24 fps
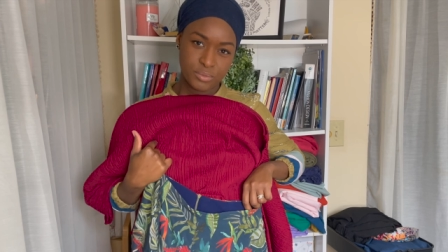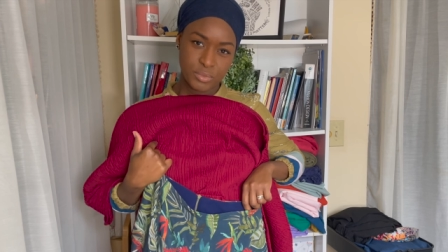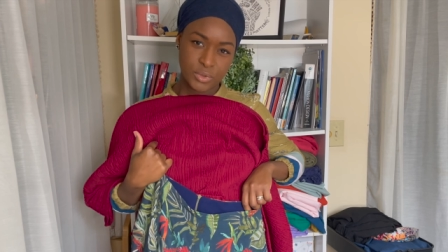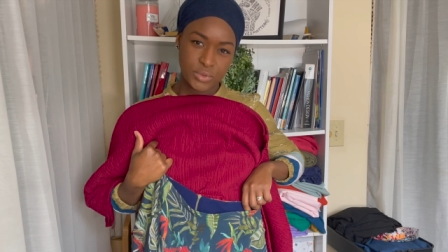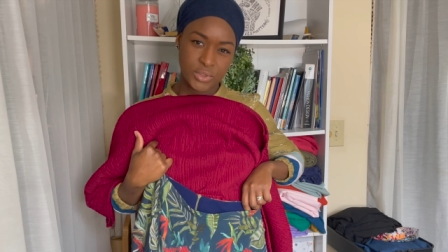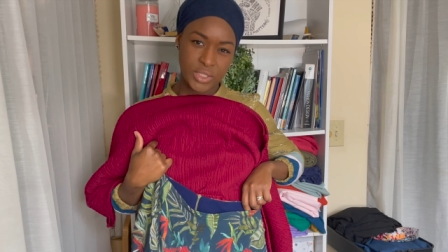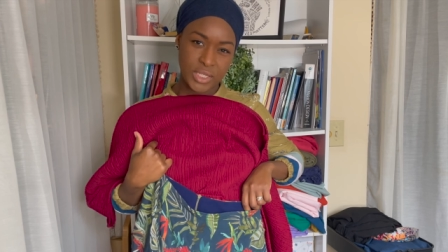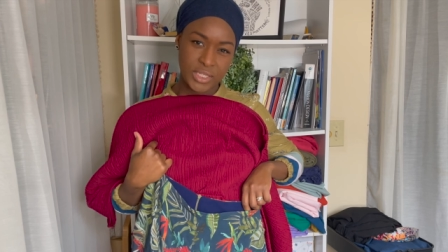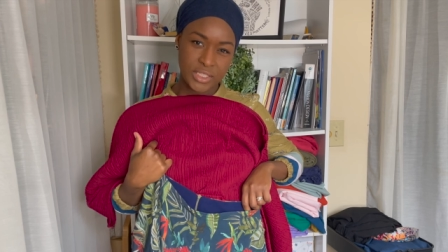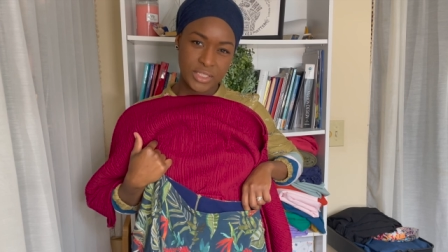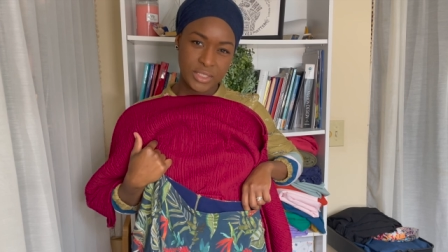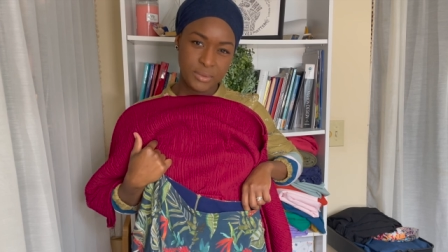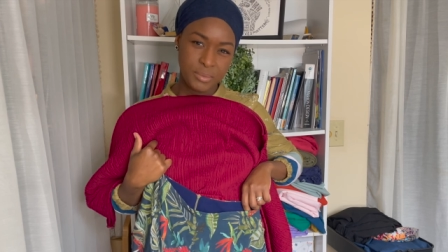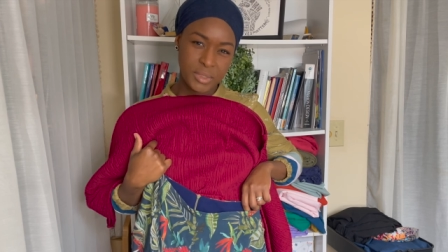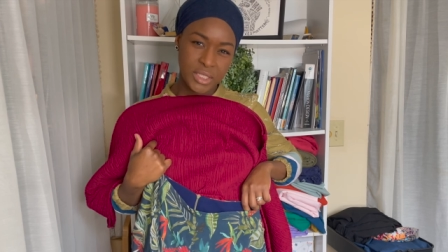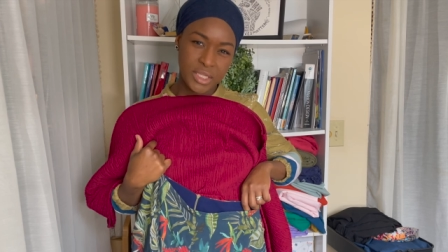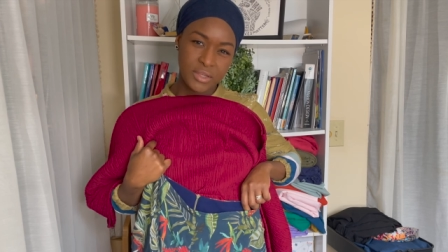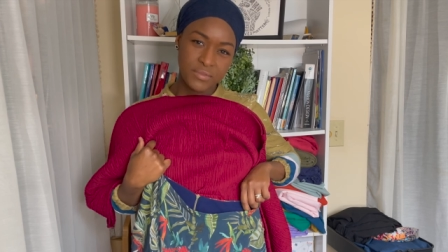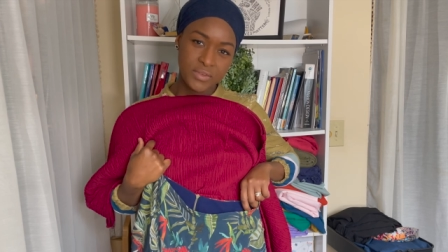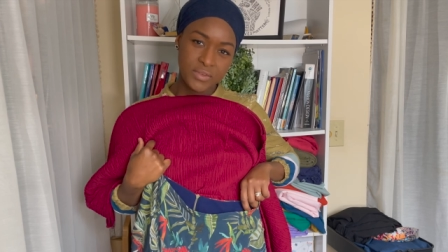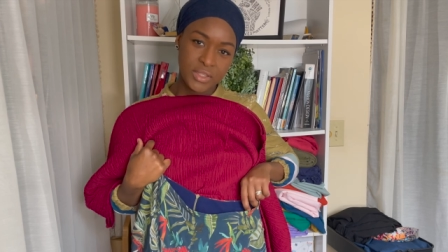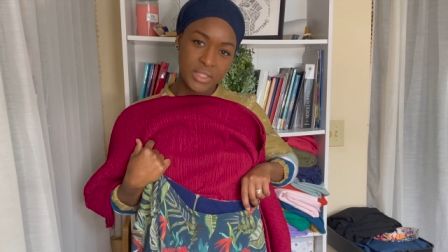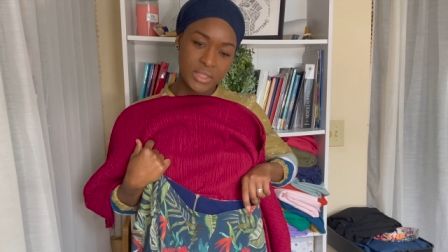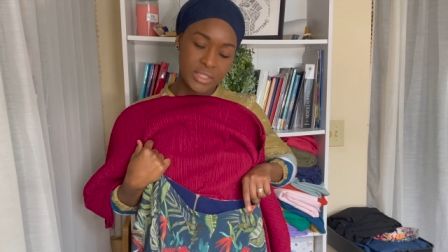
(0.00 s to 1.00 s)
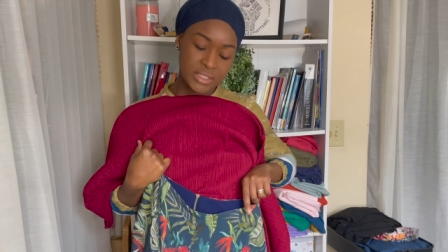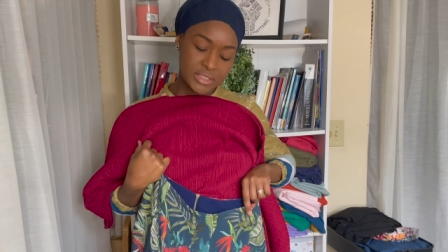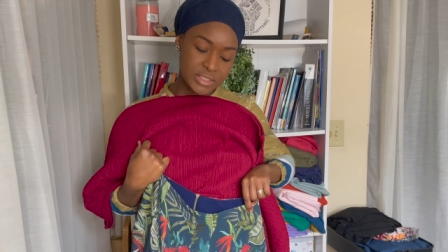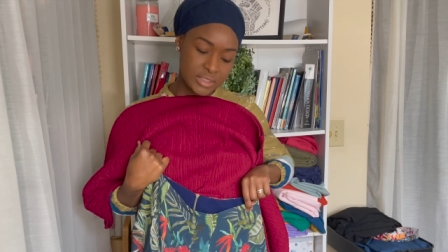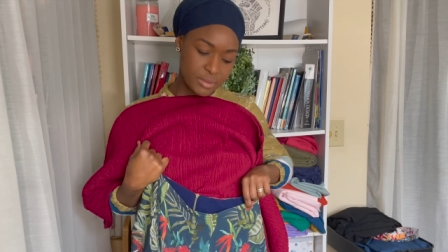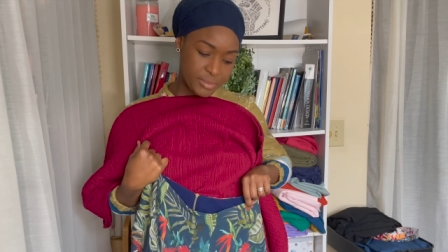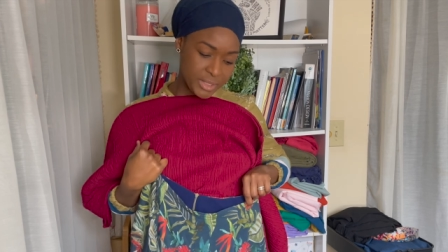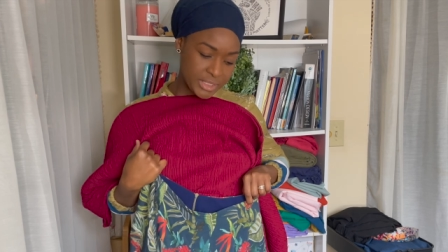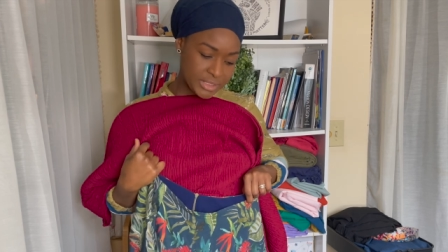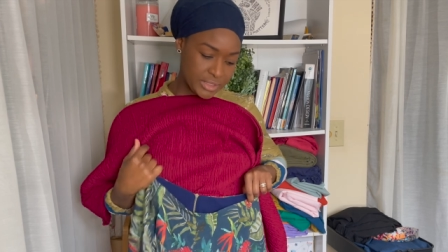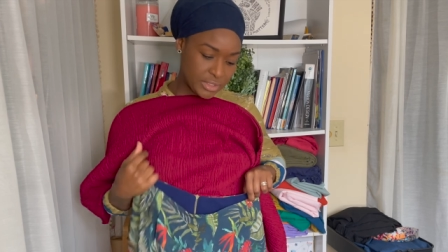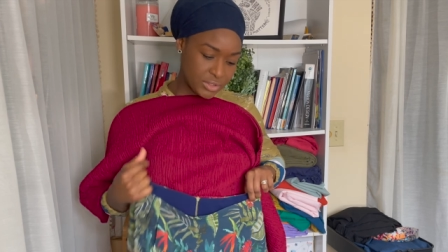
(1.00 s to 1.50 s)
most likely be giving this to
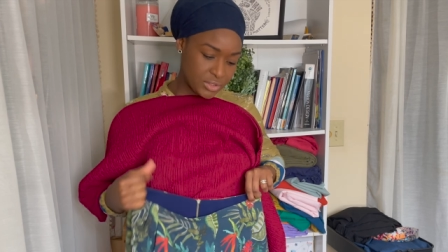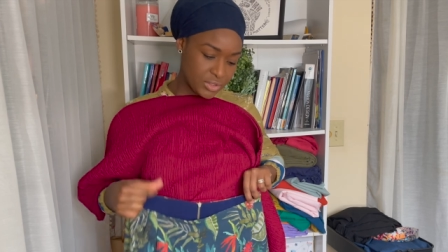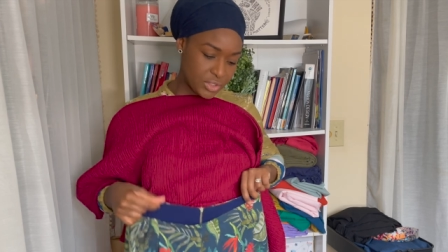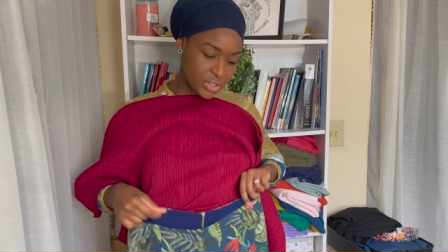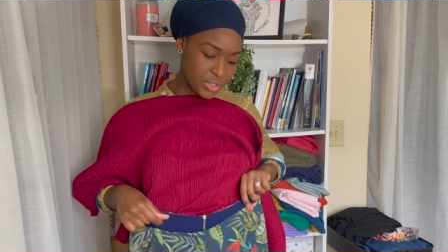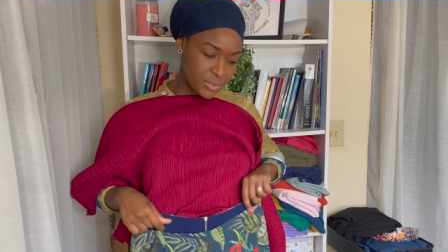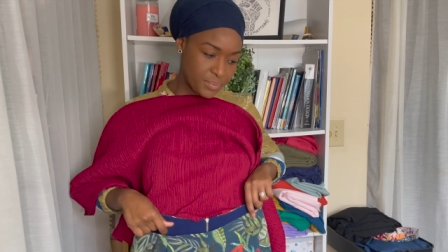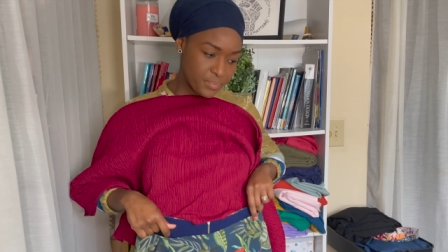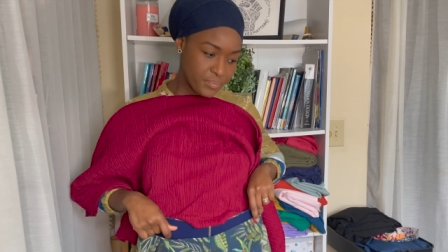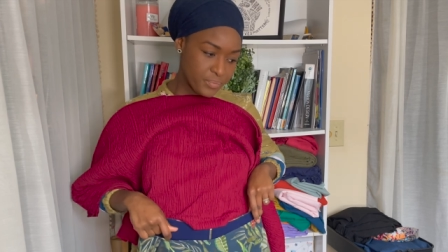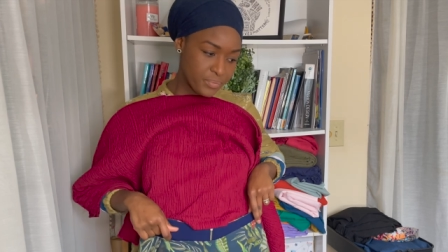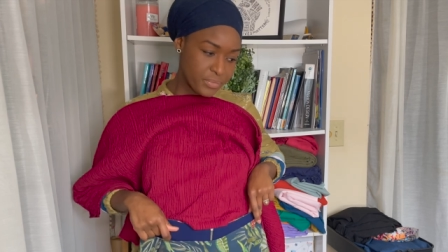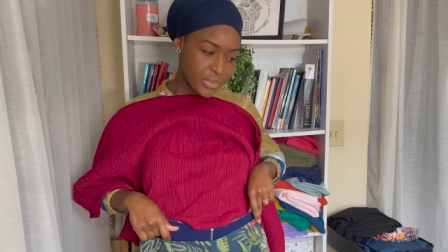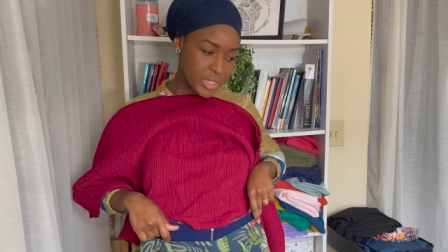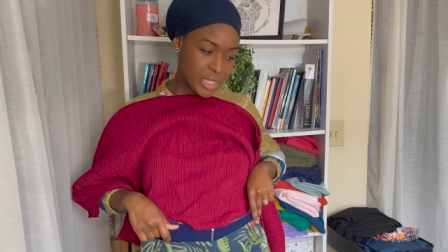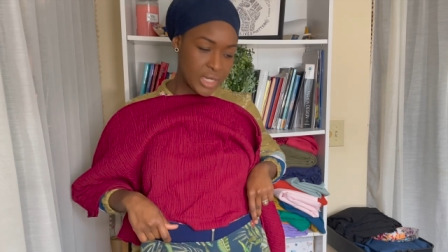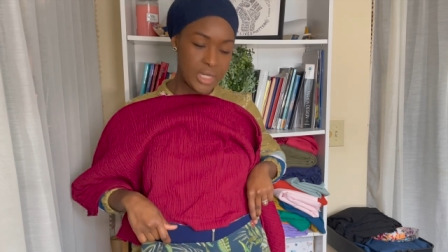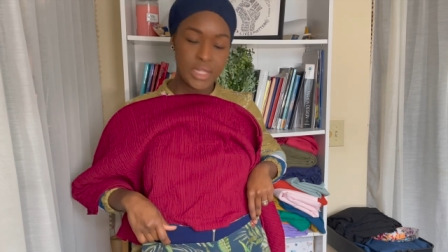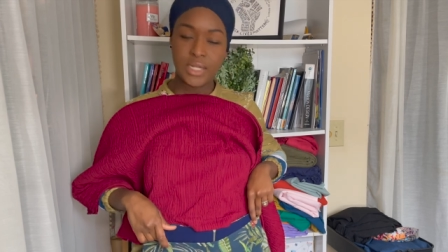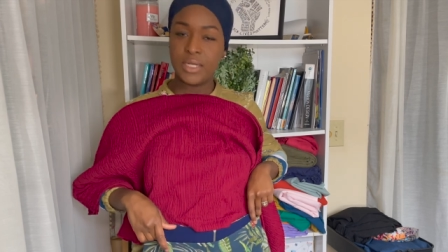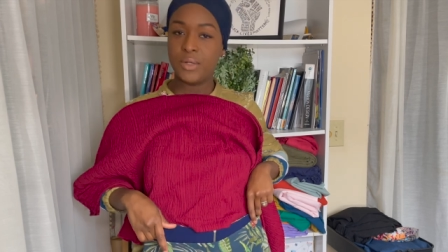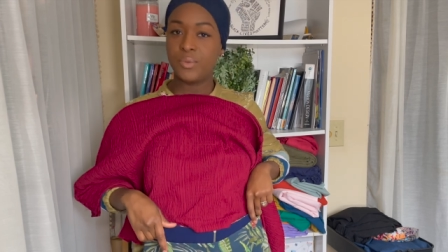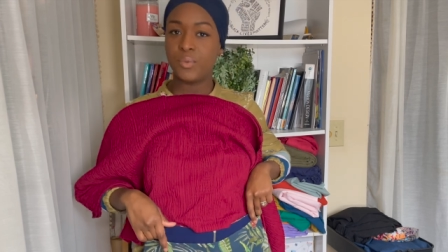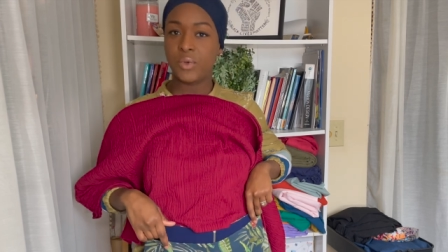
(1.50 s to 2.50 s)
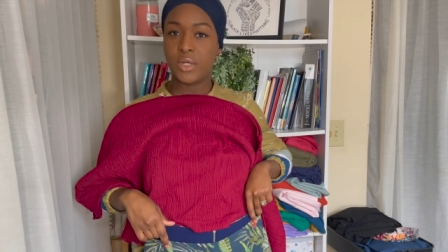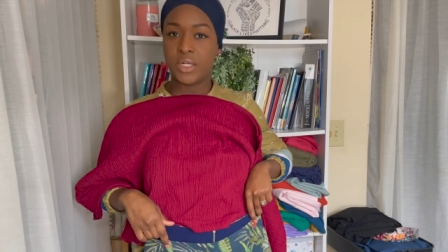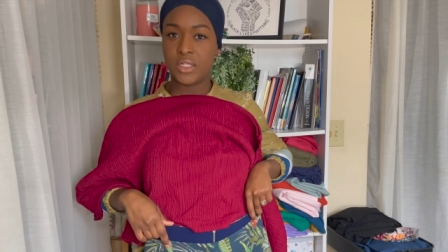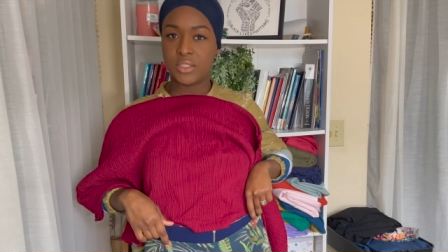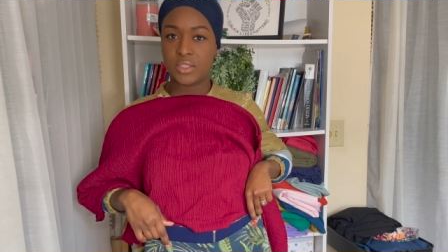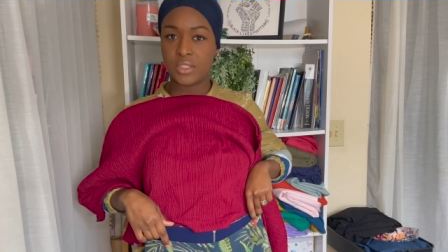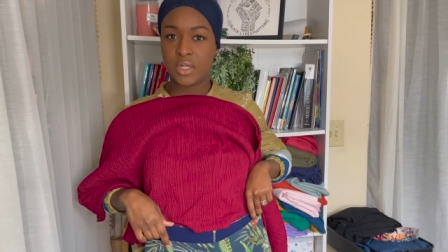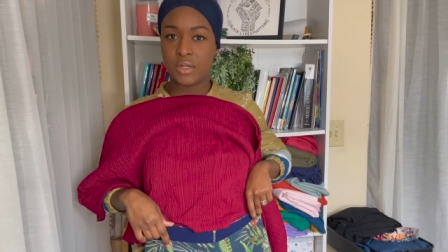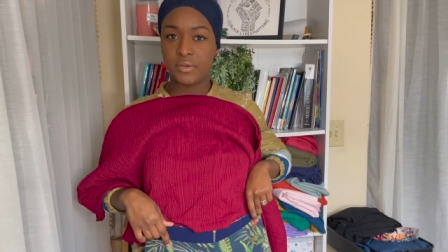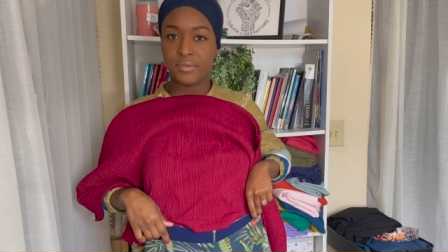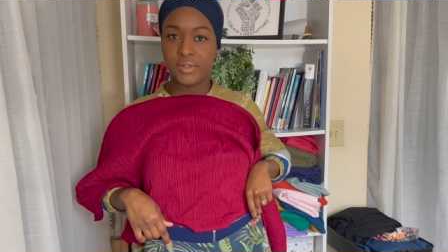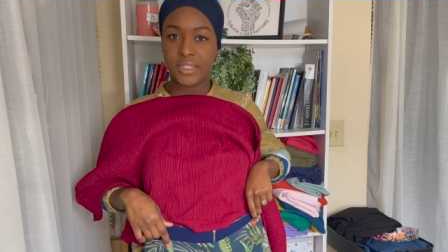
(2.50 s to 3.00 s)
my sister and I didn't want to
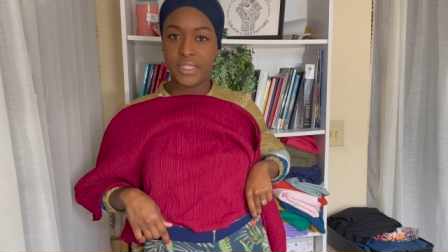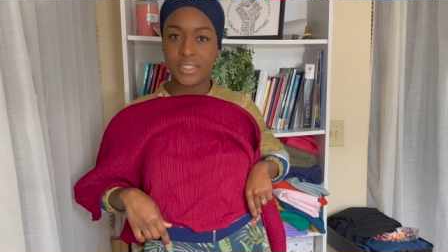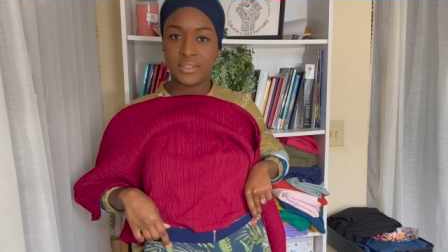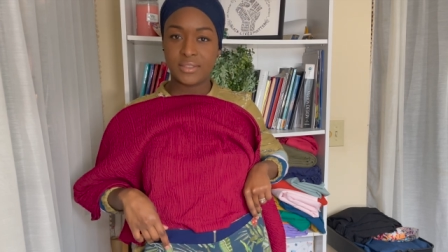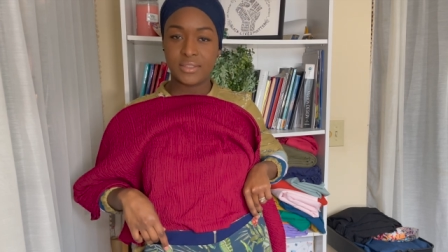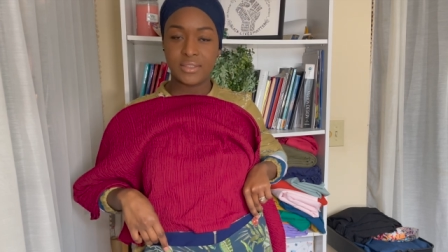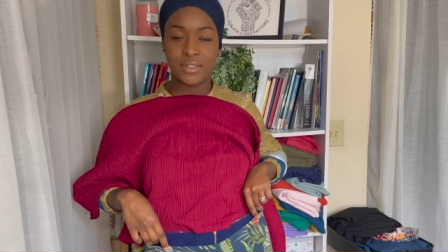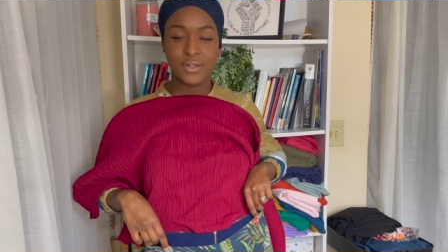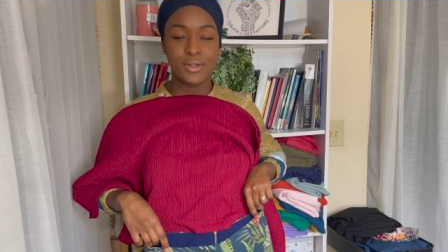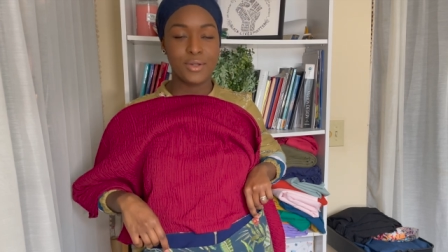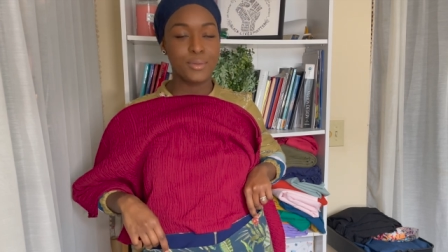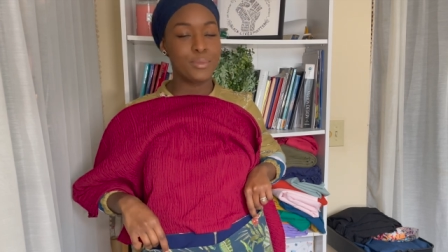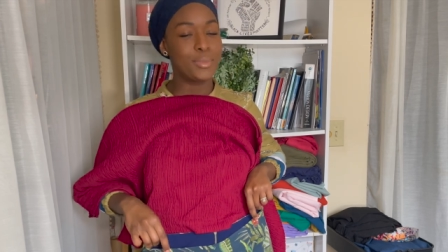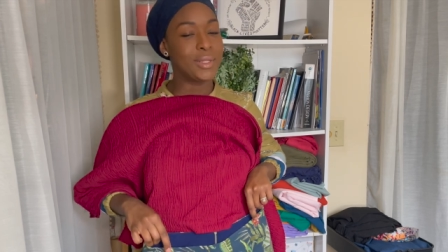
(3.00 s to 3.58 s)
start reconsidering,